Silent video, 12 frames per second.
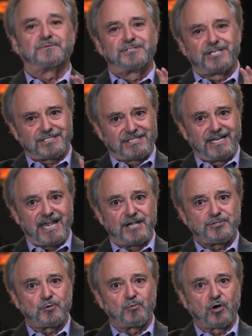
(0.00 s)
Just in
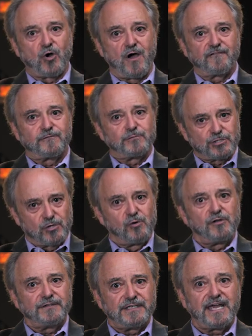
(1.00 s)
case you were gone from
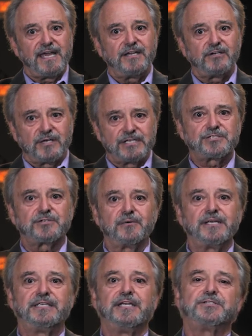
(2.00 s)
school the day your
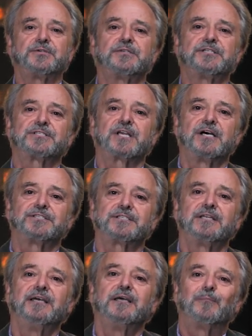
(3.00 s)
history teacher
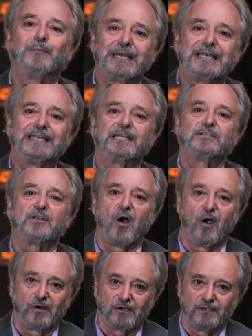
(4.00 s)
discussed Benedict
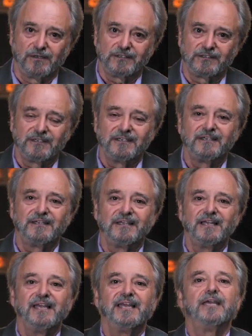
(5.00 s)
Arnold,
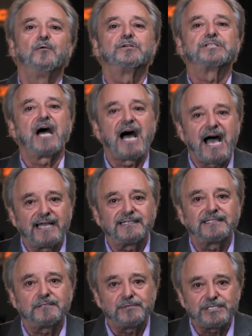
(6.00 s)
he was a
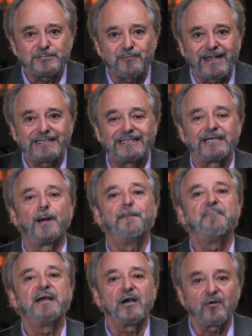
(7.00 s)
highly respected
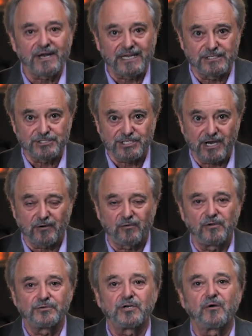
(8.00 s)
American
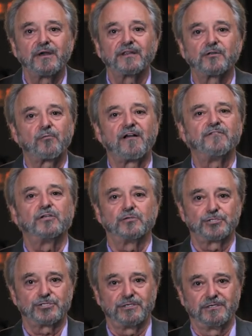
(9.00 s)
general during the
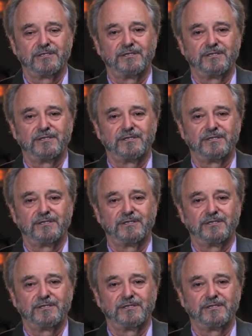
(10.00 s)
Revolution.